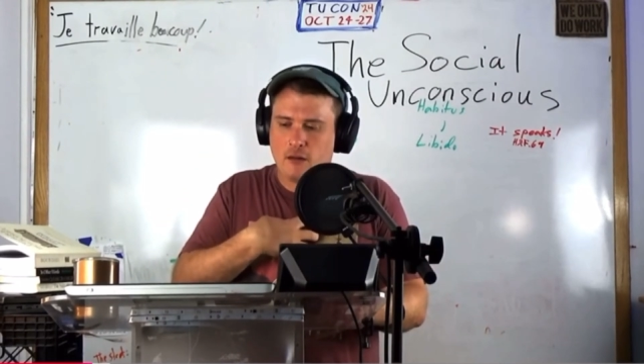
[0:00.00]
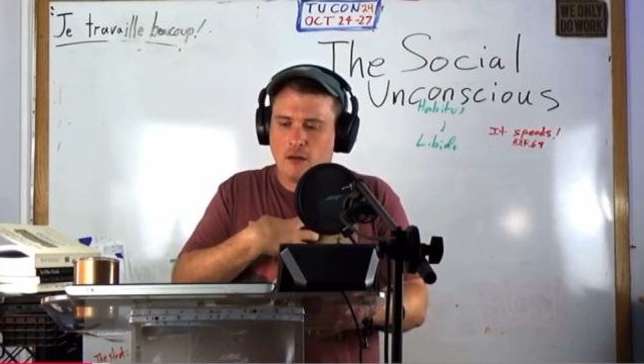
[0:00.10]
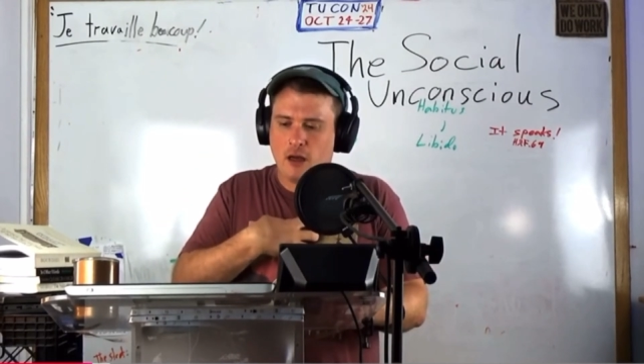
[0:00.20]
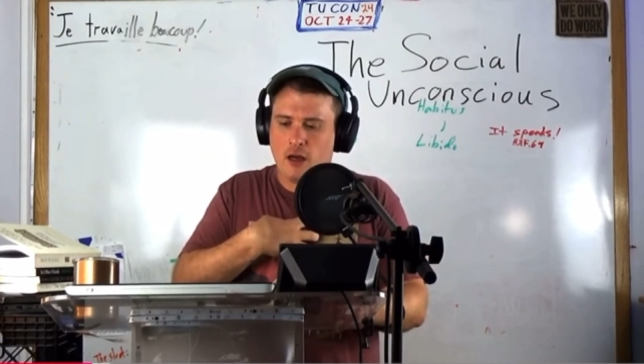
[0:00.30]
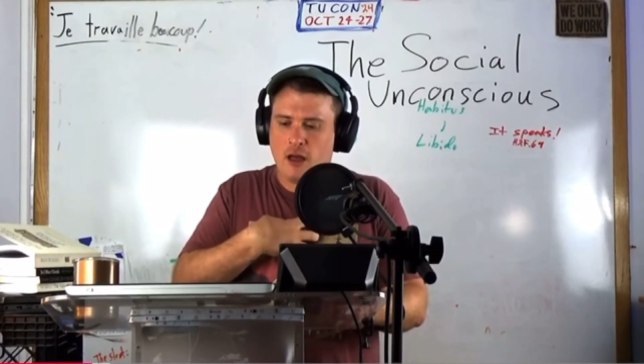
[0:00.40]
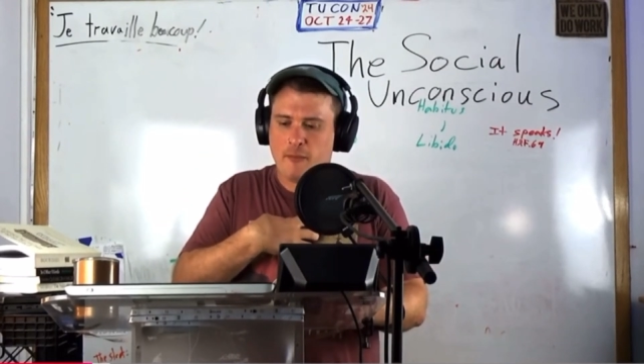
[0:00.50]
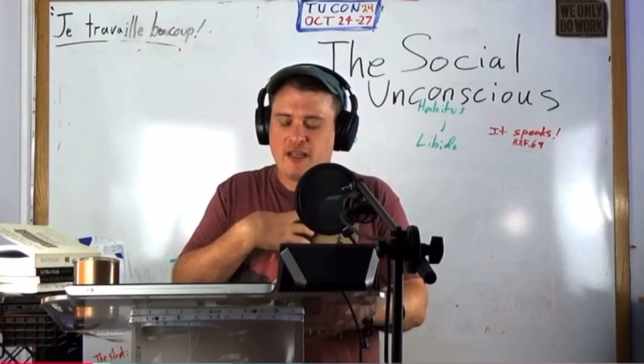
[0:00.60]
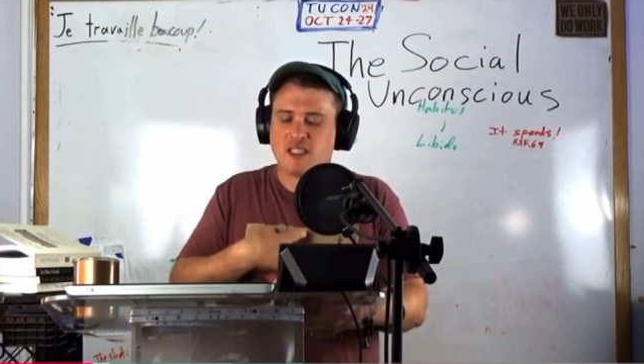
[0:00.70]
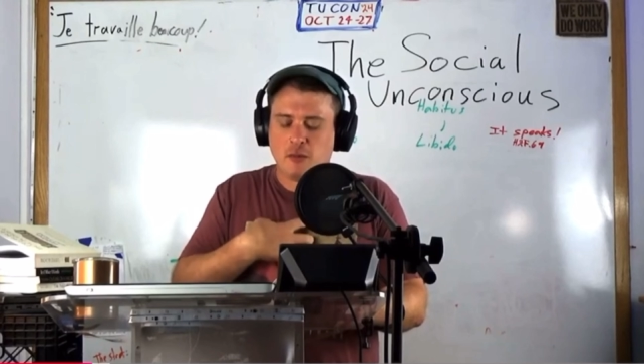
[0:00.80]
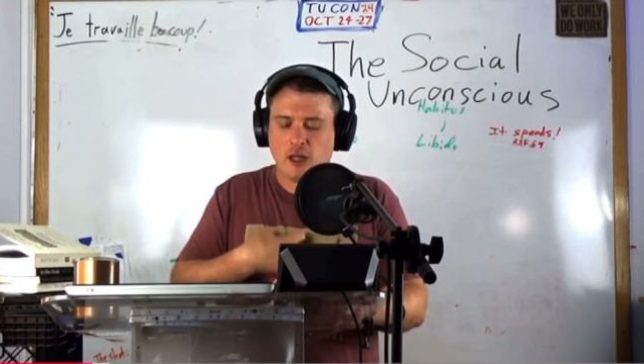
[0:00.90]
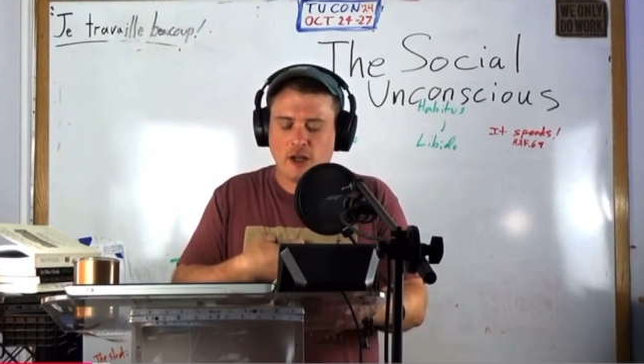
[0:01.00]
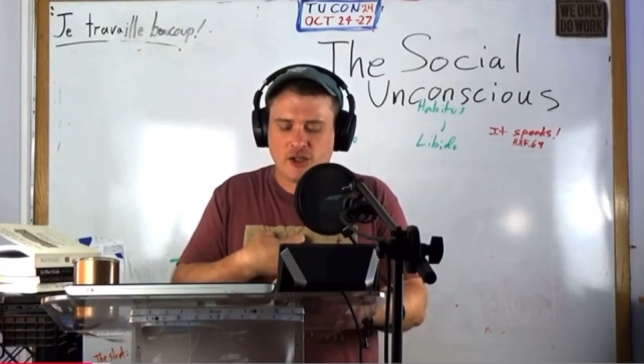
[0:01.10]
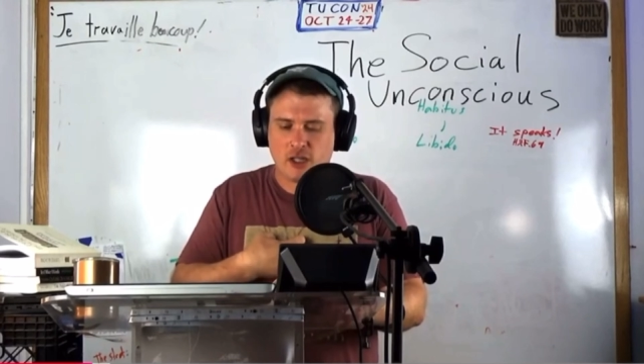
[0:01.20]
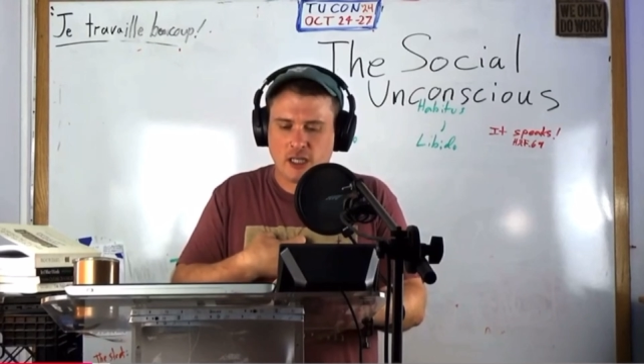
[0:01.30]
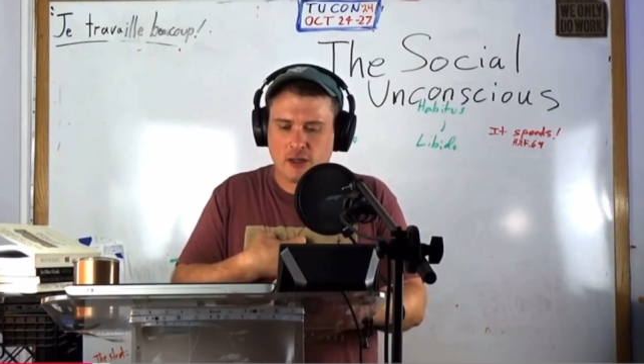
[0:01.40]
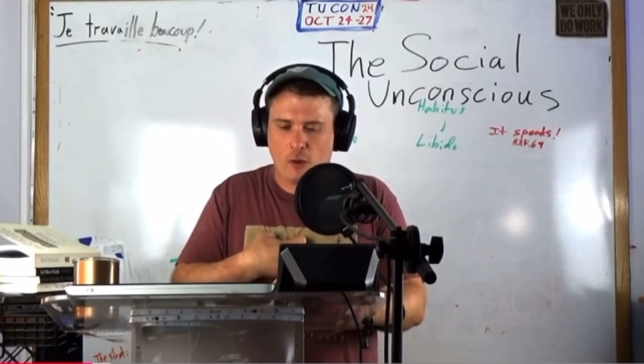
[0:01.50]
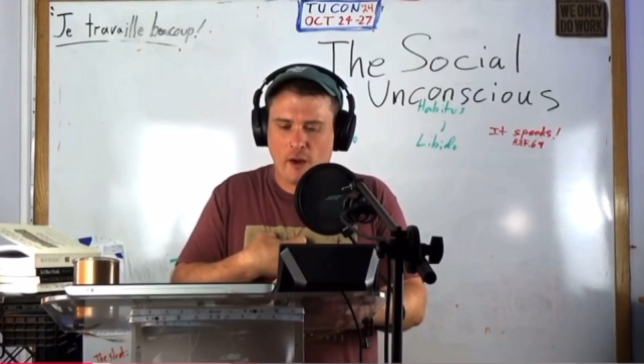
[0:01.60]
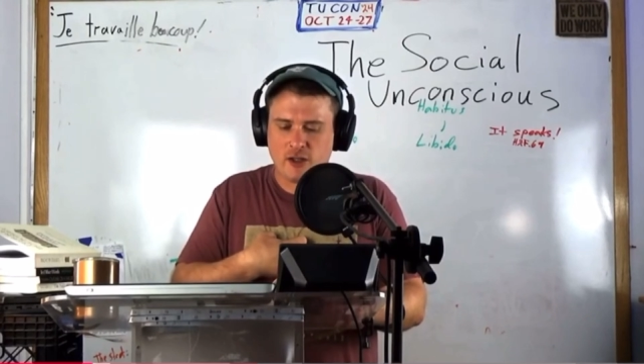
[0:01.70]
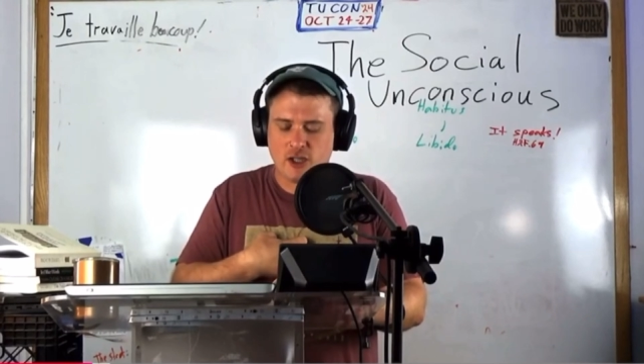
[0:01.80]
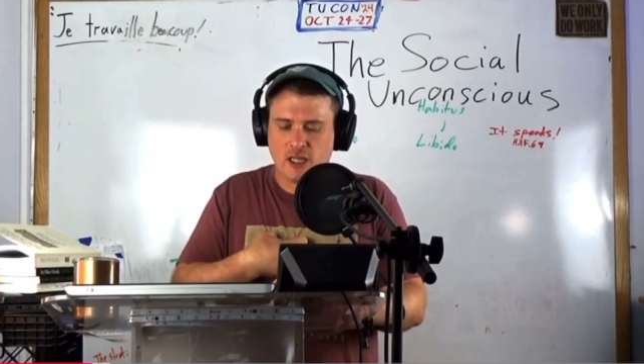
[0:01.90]
epistemologically, the
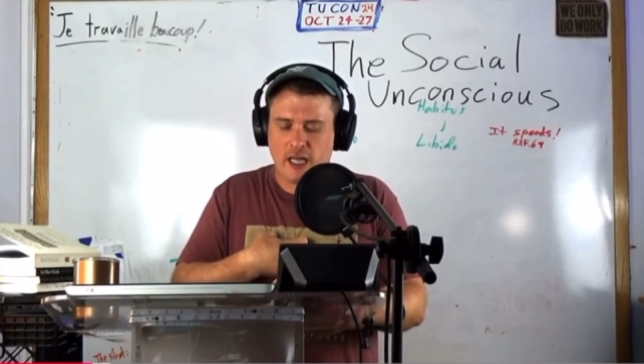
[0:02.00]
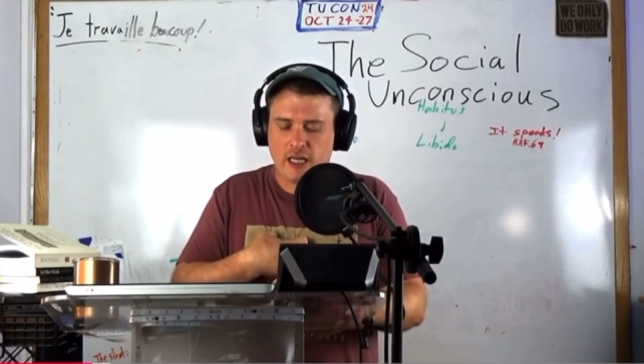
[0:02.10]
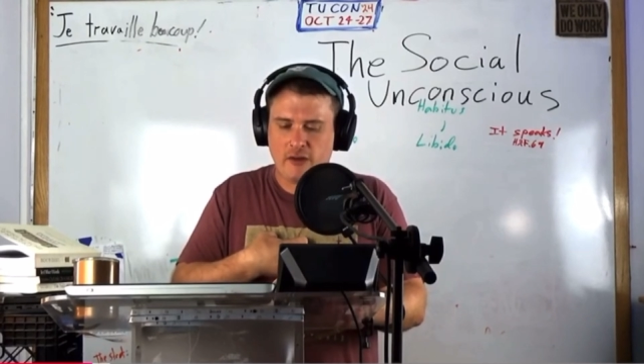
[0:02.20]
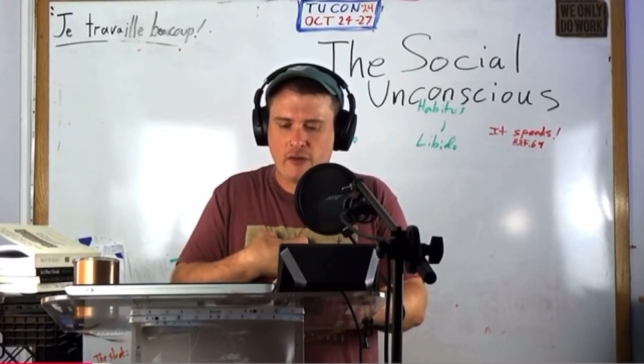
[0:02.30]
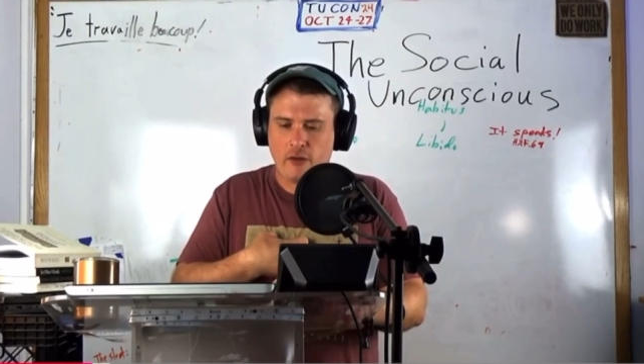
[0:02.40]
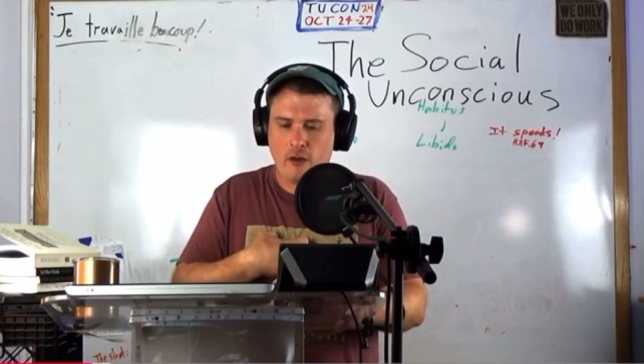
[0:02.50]
question then is,